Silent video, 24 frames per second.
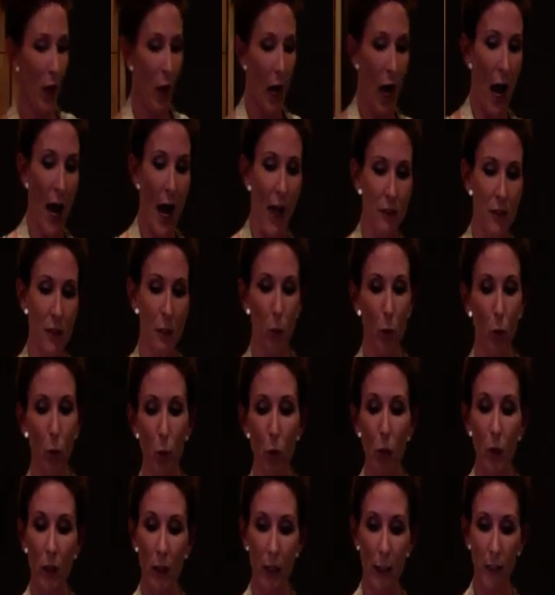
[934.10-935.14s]
have some
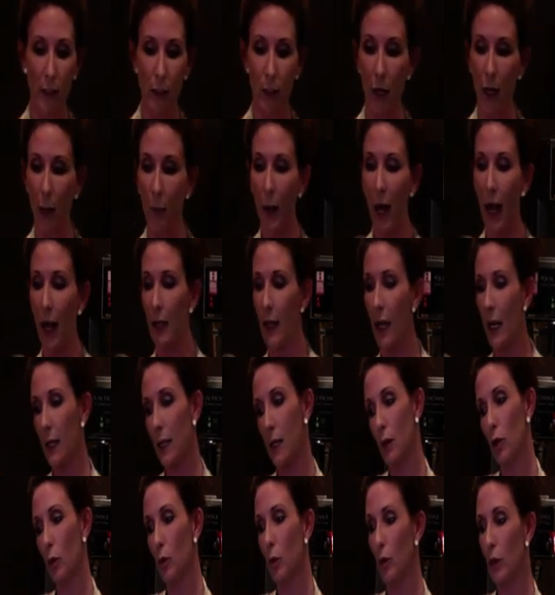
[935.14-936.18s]
arugula here. I'm highlighting
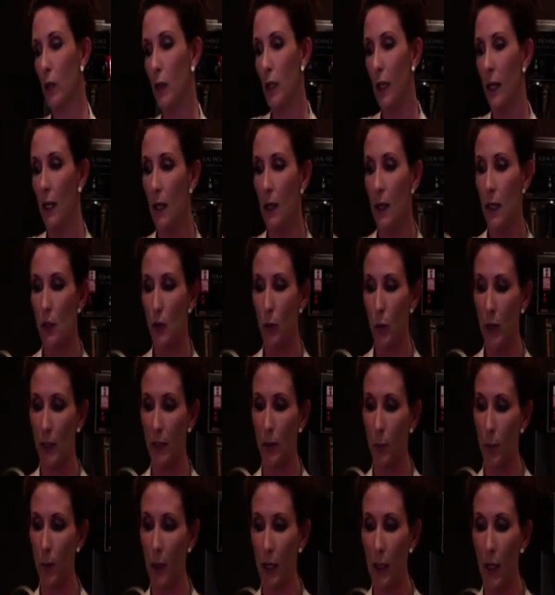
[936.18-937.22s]
arugula in this
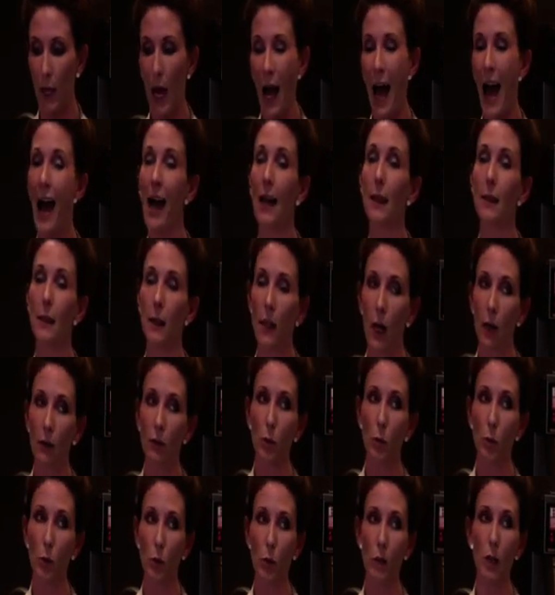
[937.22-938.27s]
recipe. I love
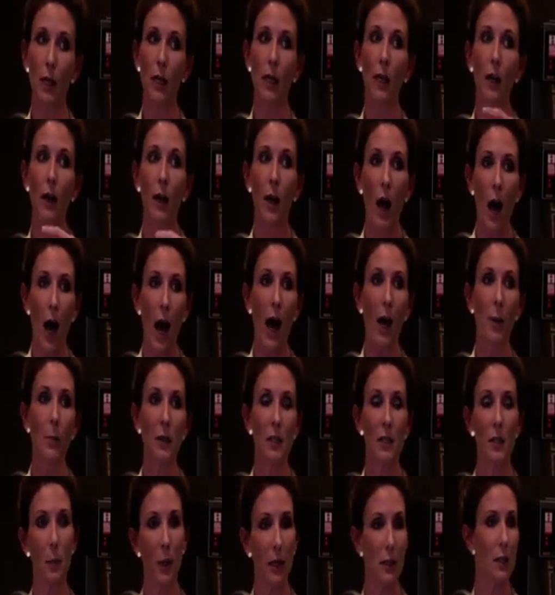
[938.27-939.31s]
arugula. I'm a
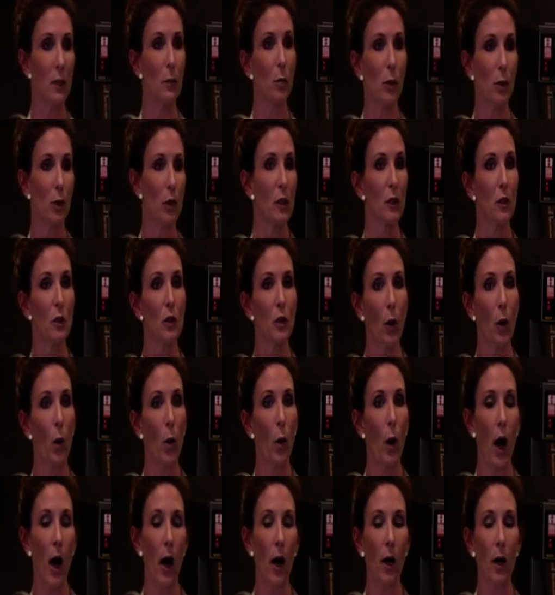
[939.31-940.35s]
spicy person, so
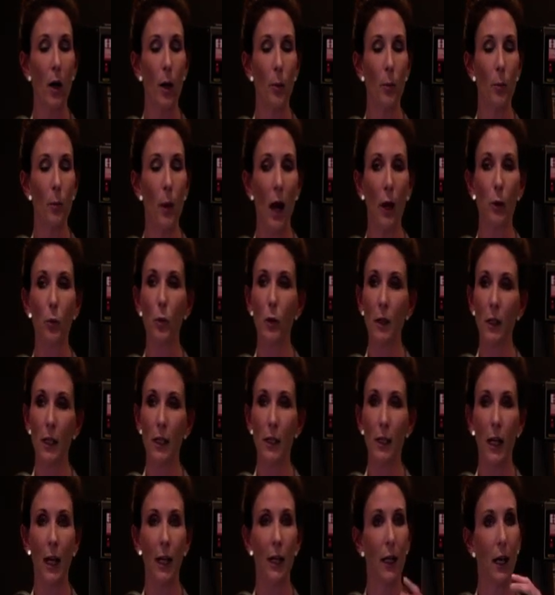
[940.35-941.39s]
I really like
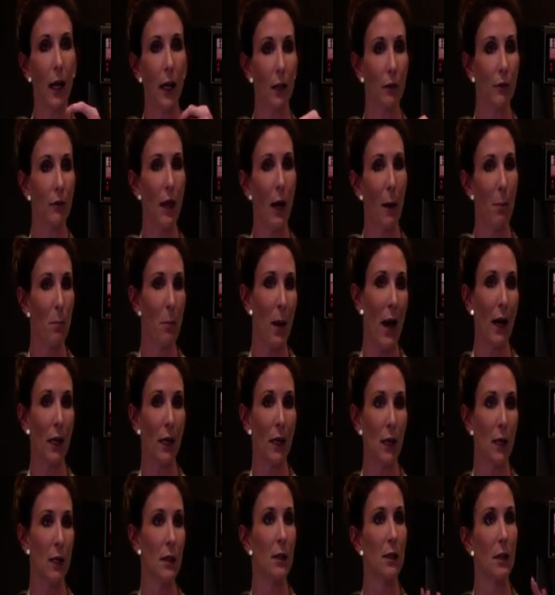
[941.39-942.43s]
kind of that back heat
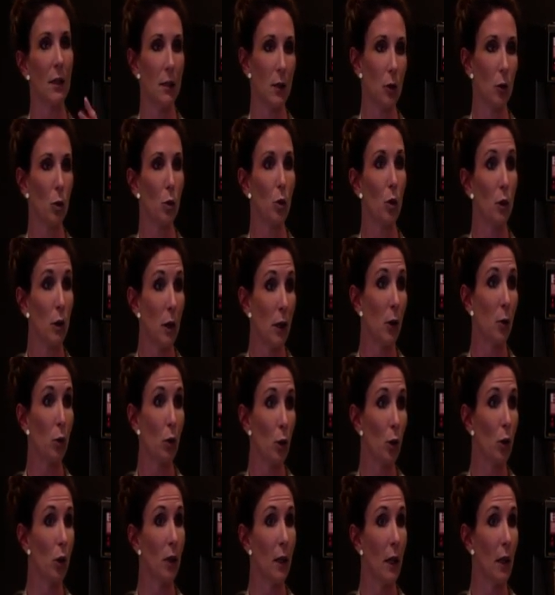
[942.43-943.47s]
that the
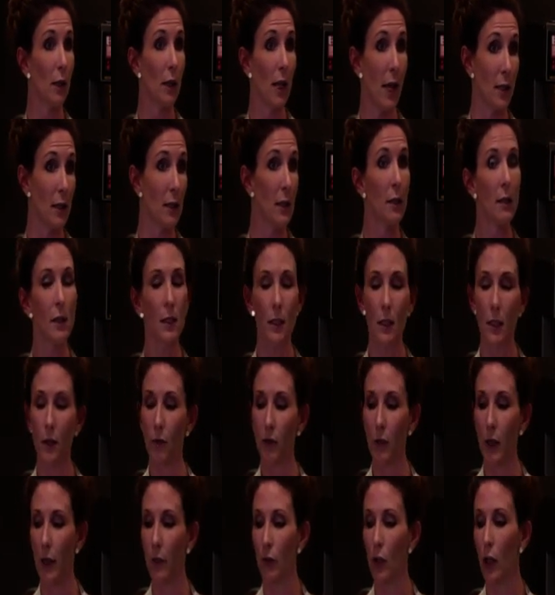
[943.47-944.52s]
arugula lends to the
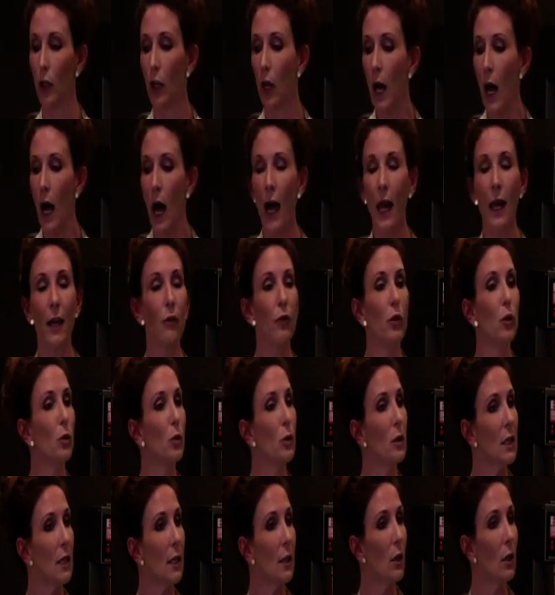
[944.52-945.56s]
flavor. If you
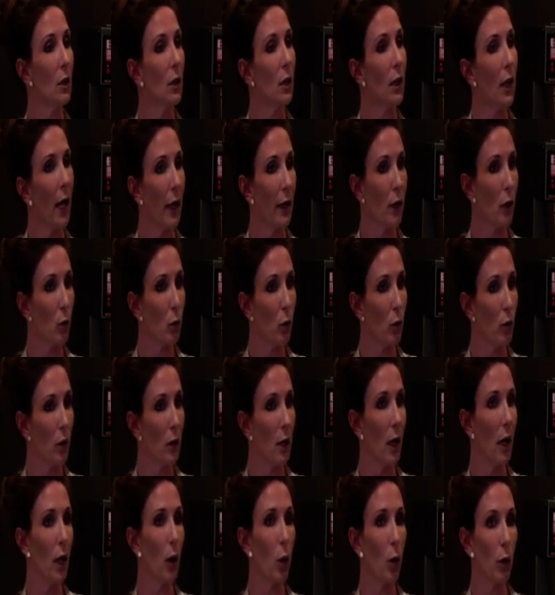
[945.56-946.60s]
didn't like arugula
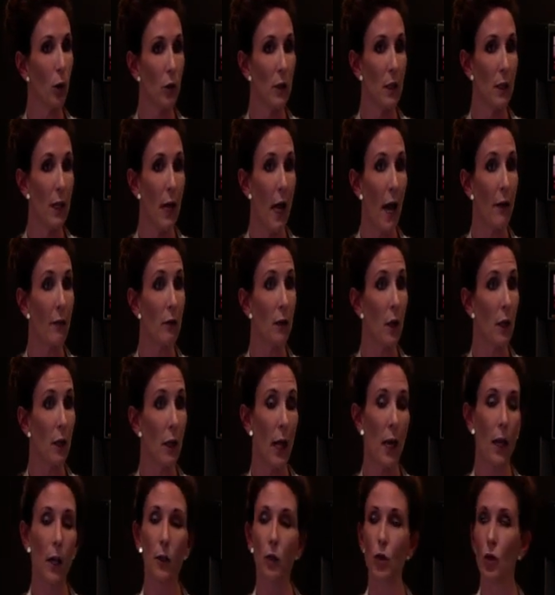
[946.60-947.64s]
or you didn't have it on hand,
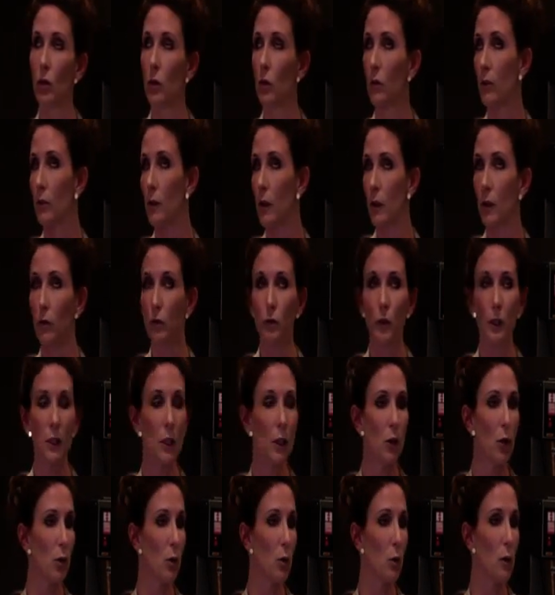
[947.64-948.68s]
you could feel free to
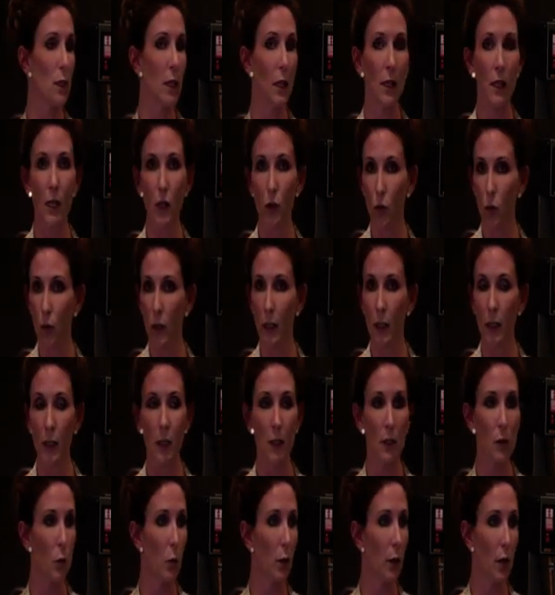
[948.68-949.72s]
use any green that's
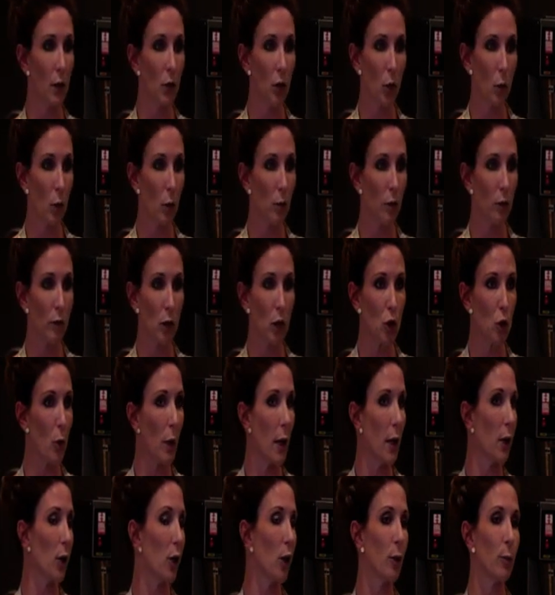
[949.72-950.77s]
within your
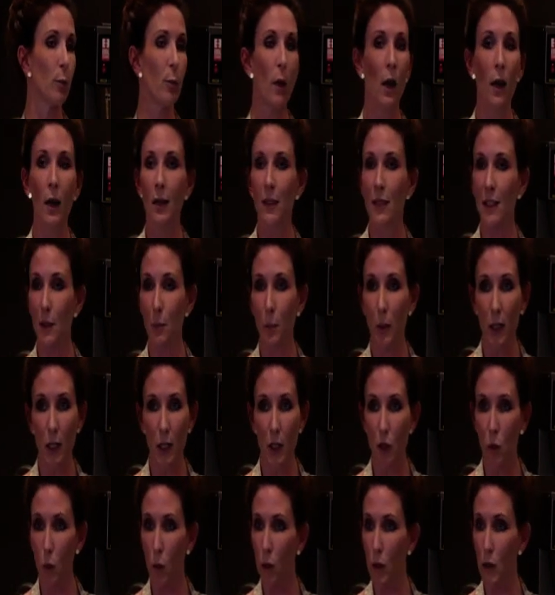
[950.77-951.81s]
refrigerator. Spinach
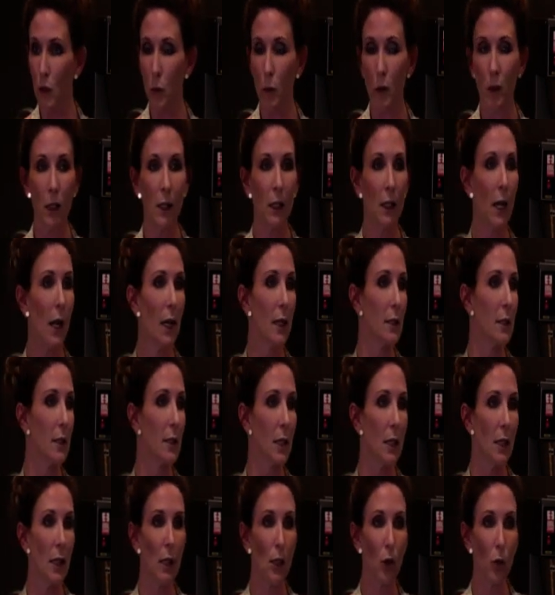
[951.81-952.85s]
works really nicely,
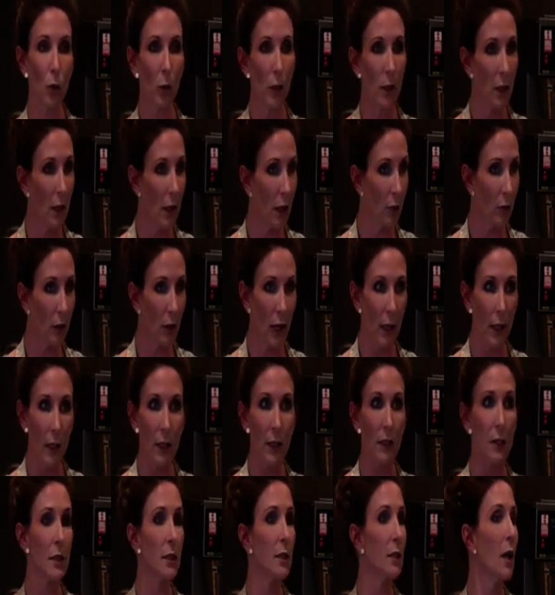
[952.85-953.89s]
green leaf
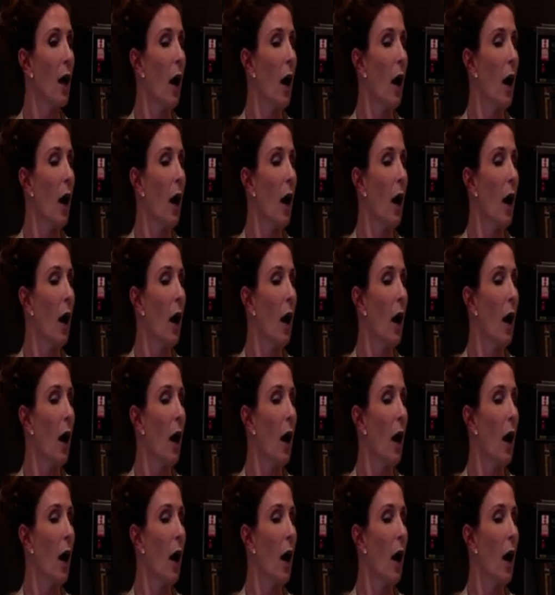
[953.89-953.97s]
lettuce,